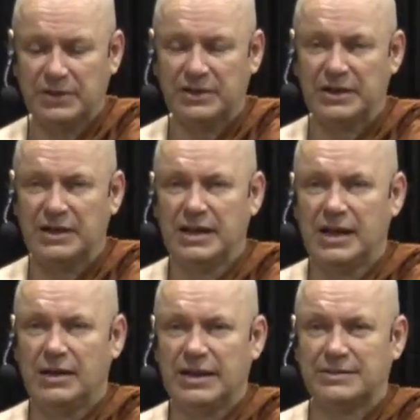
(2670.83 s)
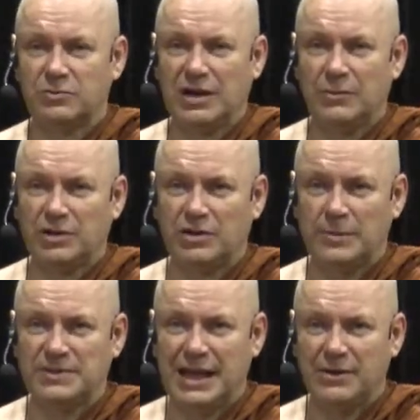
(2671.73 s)
but uh, that's really what it
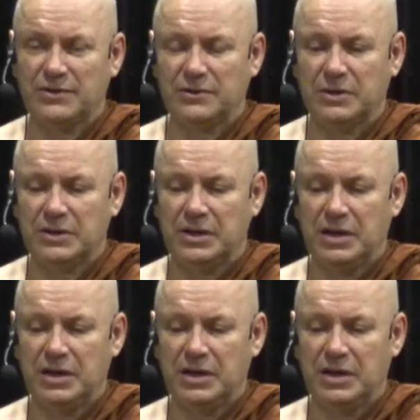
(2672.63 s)
comes down to.